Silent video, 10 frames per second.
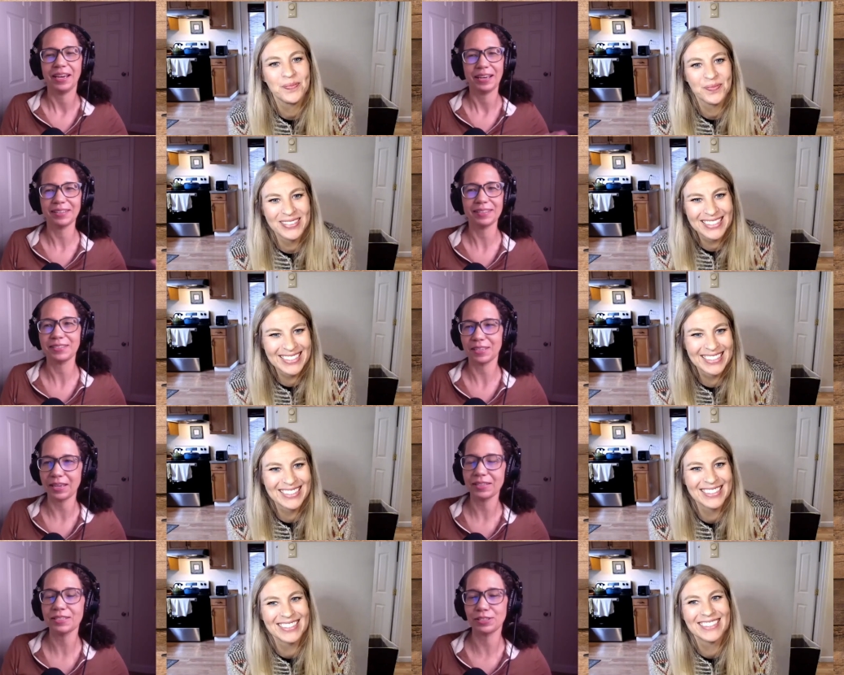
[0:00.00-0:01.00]
Speaker 1: at least at
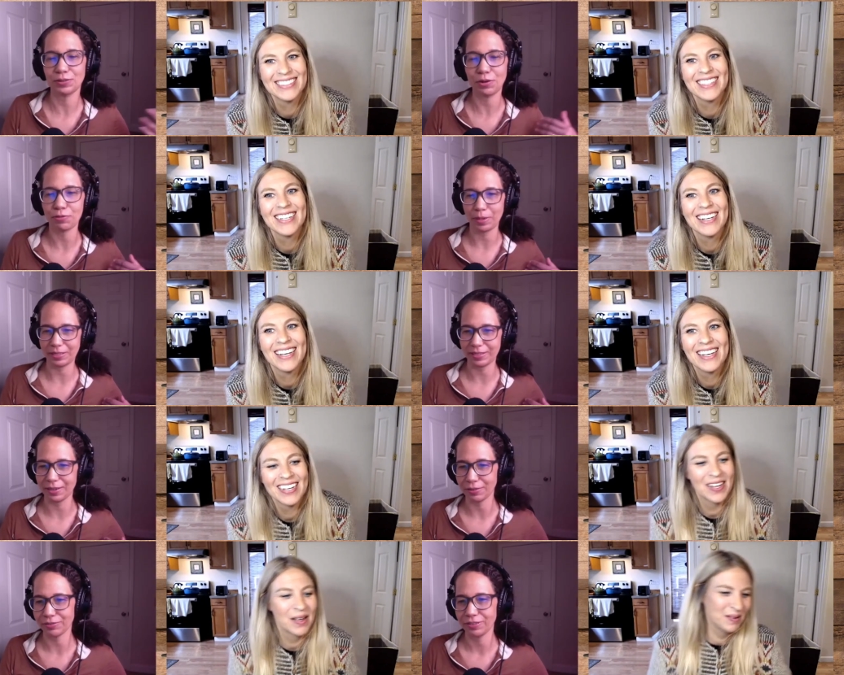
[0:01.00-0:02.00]
least to grow for
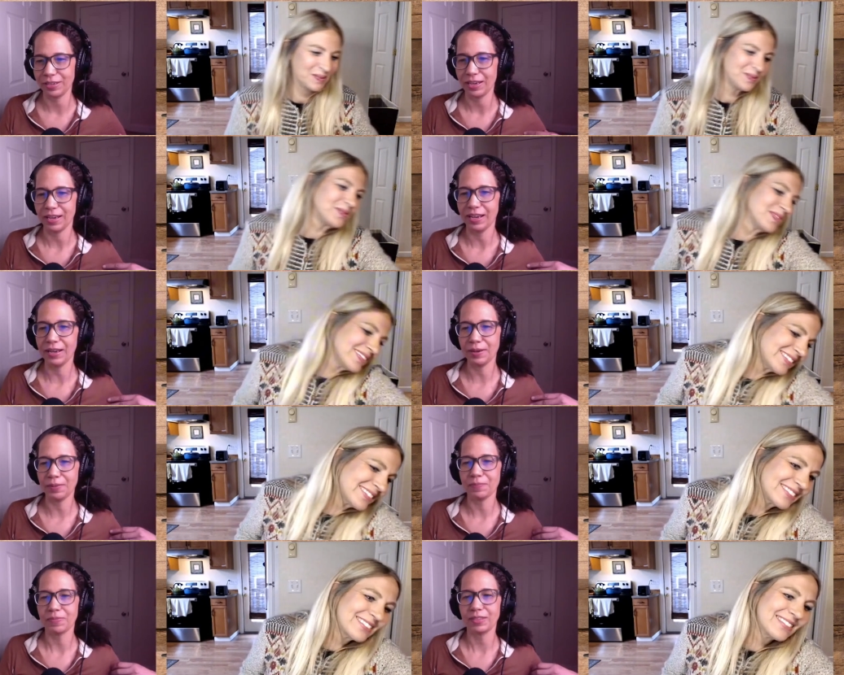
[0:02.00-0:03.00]
myself. Um,
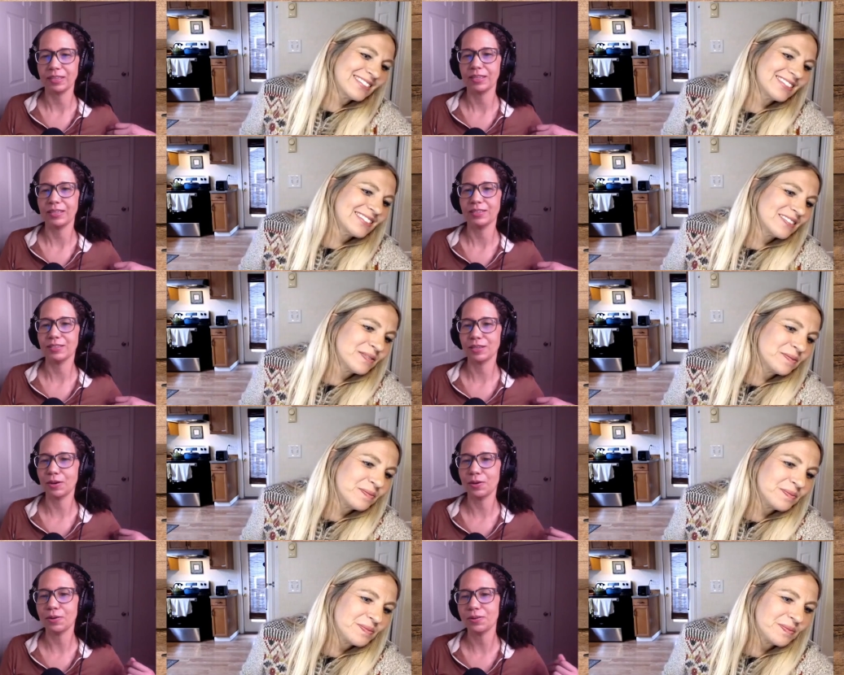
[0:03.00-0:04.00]
so
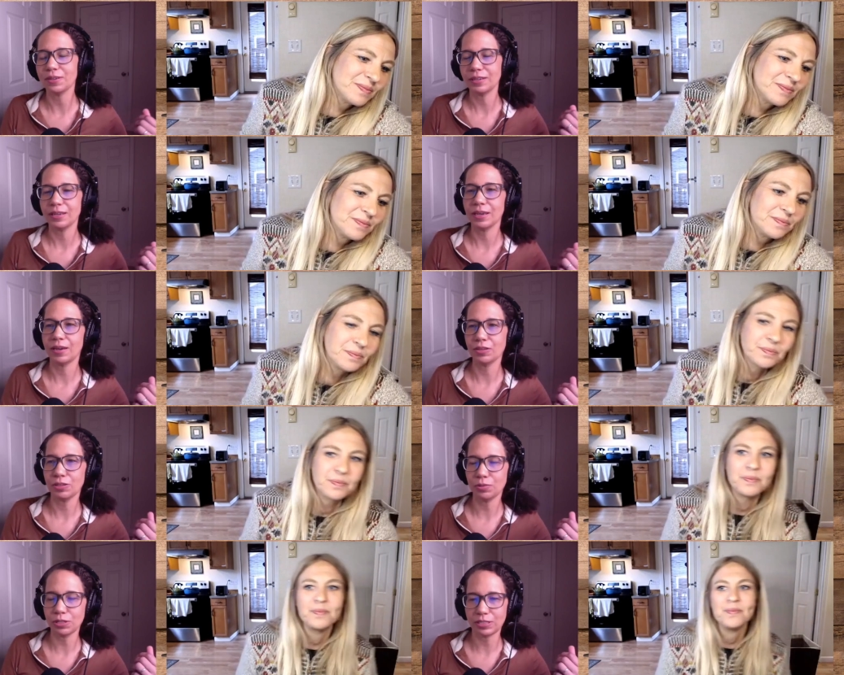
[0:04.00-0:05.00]

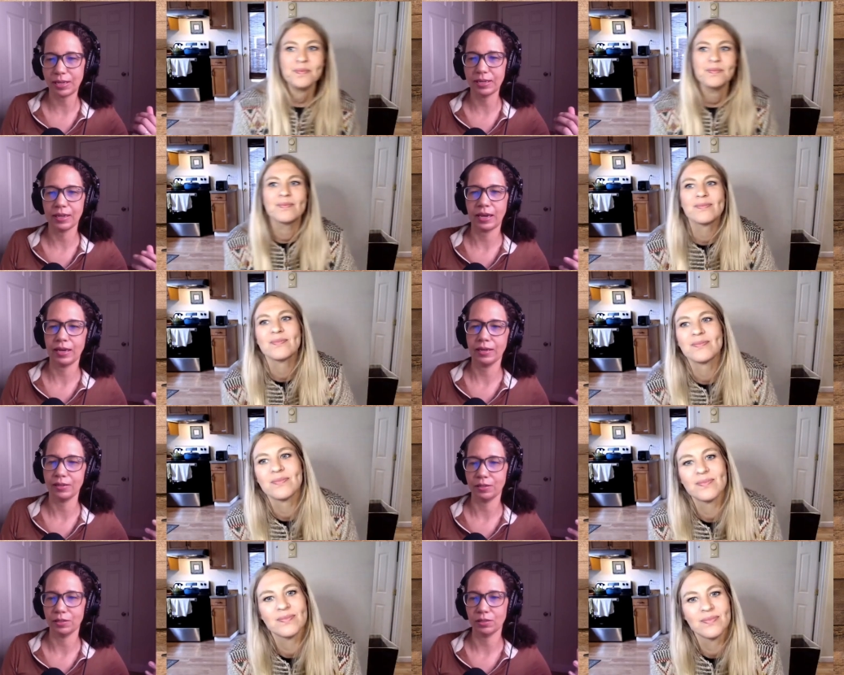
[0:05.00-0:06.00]
you were saying
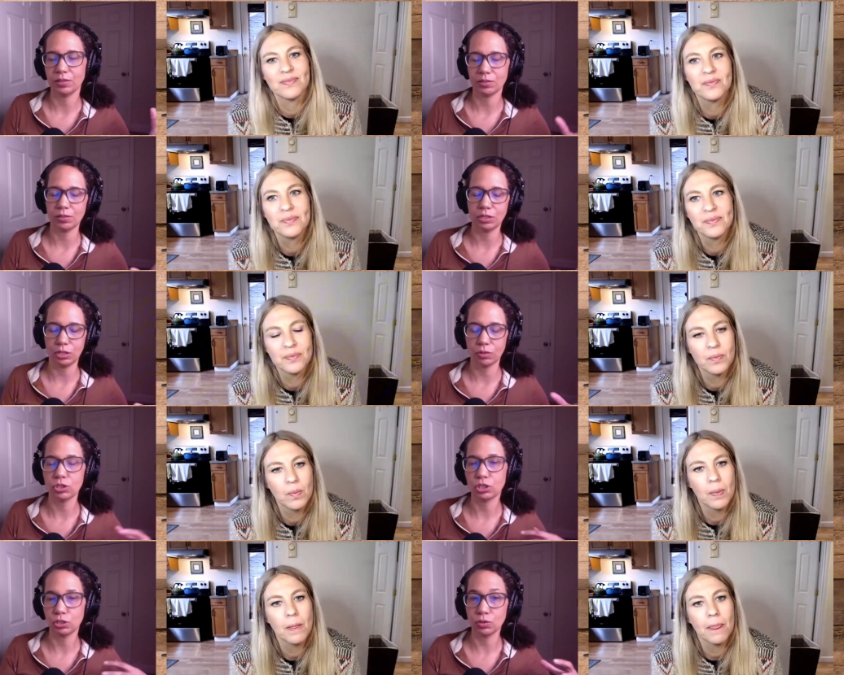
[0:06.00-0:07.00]
uh, you know
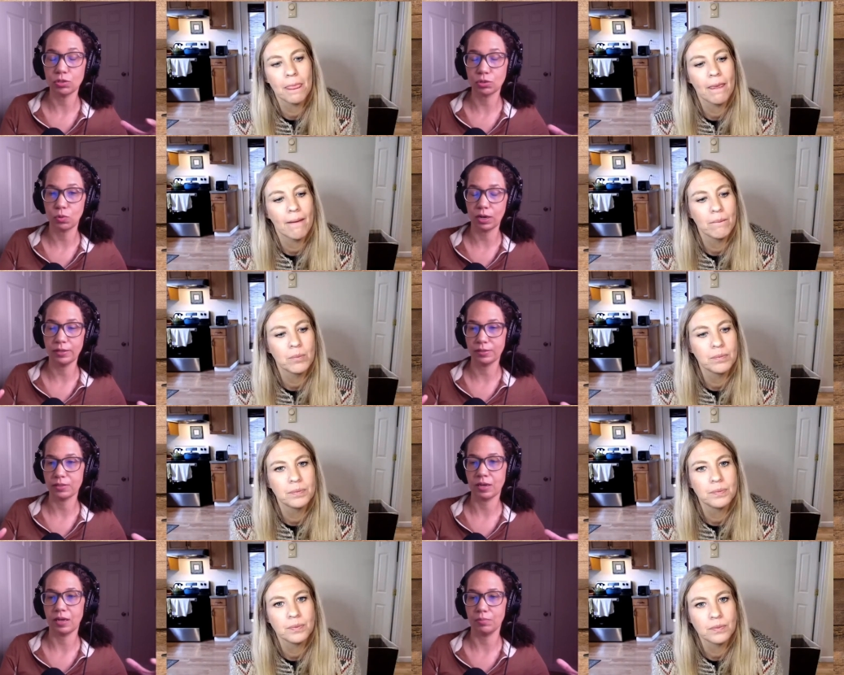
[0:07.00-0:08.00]
choose one
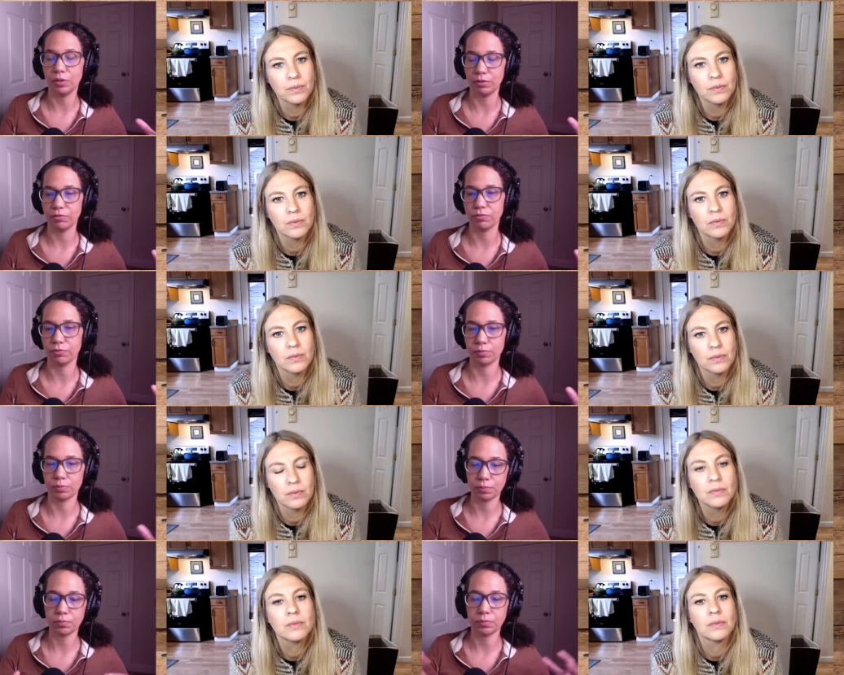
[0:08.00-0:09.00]
type of
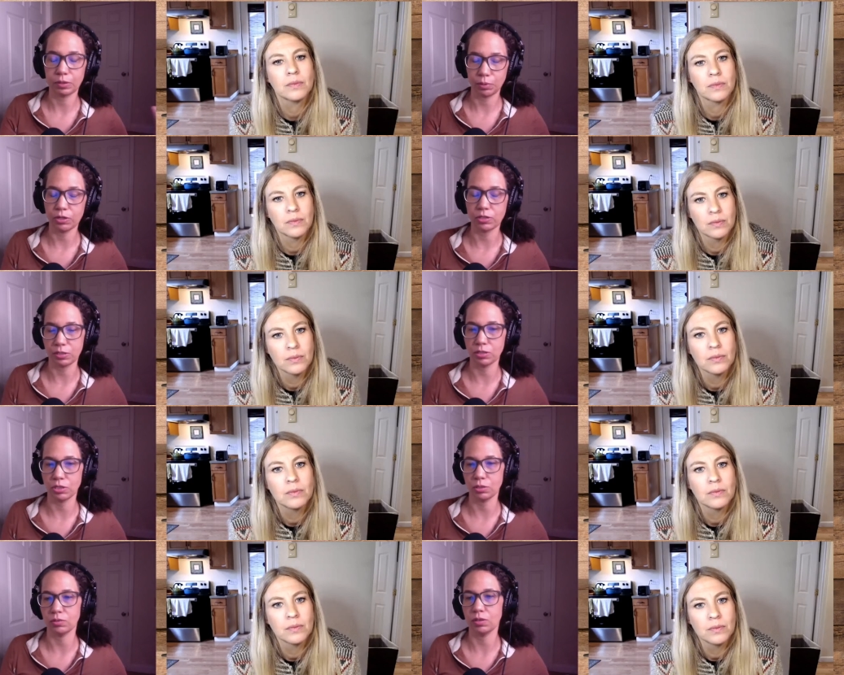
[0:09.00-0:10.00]
person
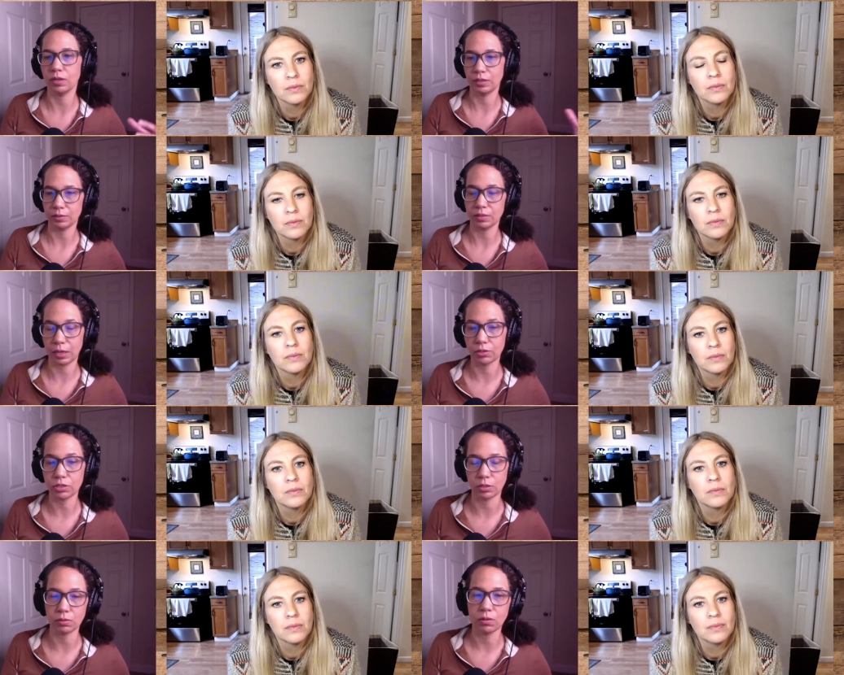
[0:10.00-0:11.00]
to uh, sell
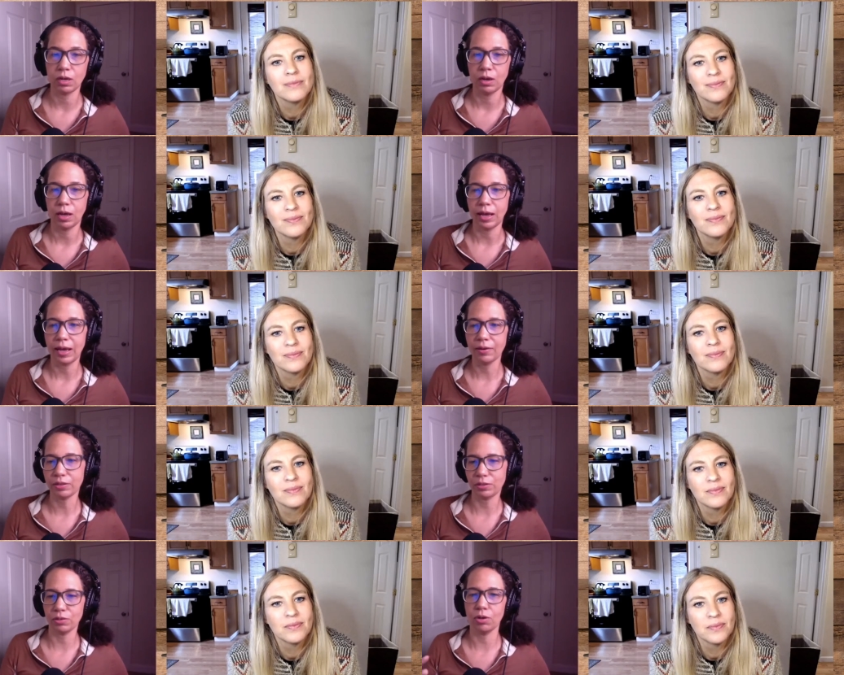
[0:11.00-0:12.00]
to how do
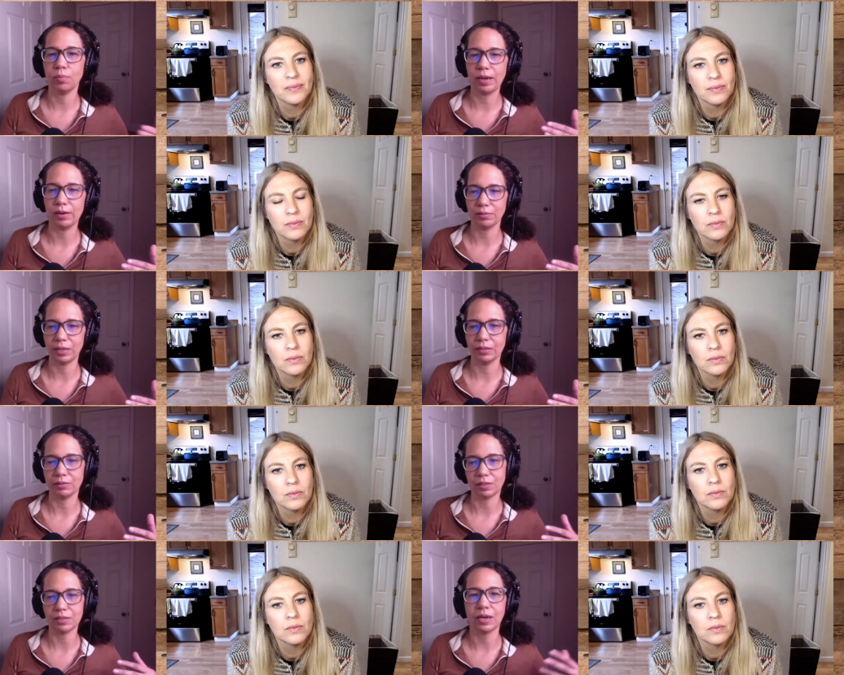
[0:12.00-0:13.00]
you go about like
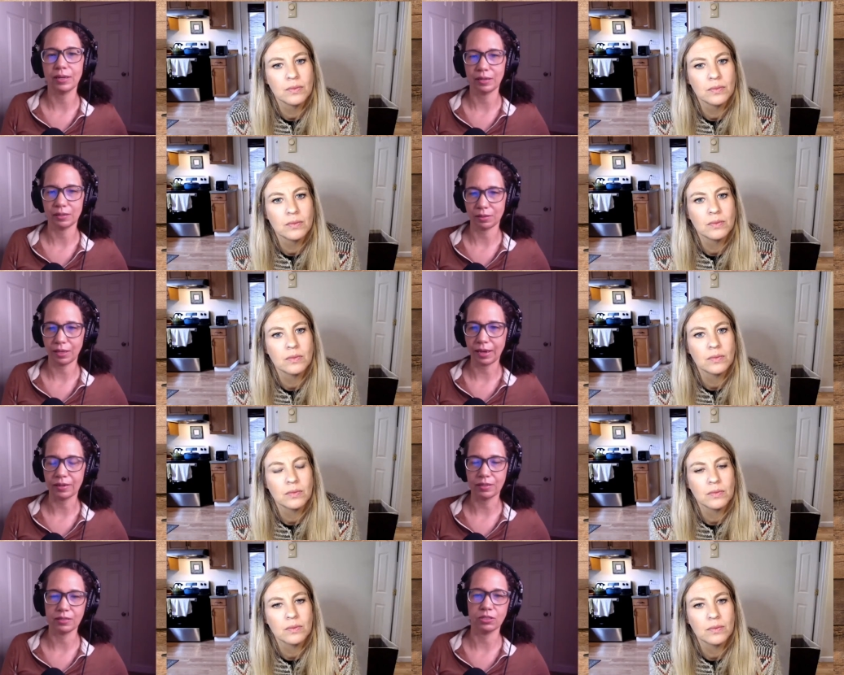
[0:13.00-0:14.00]
deciding that
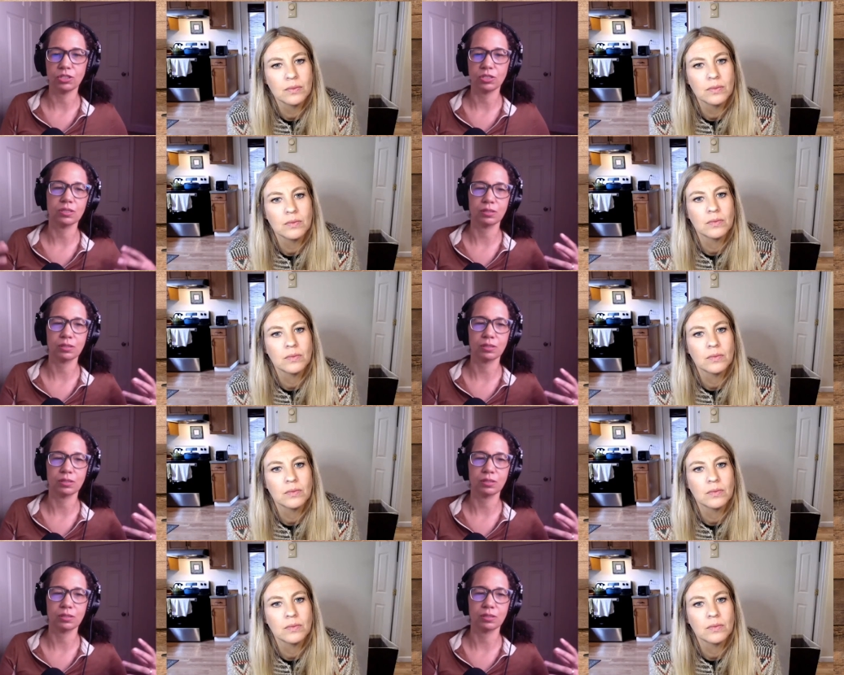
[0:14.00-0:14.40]
is it just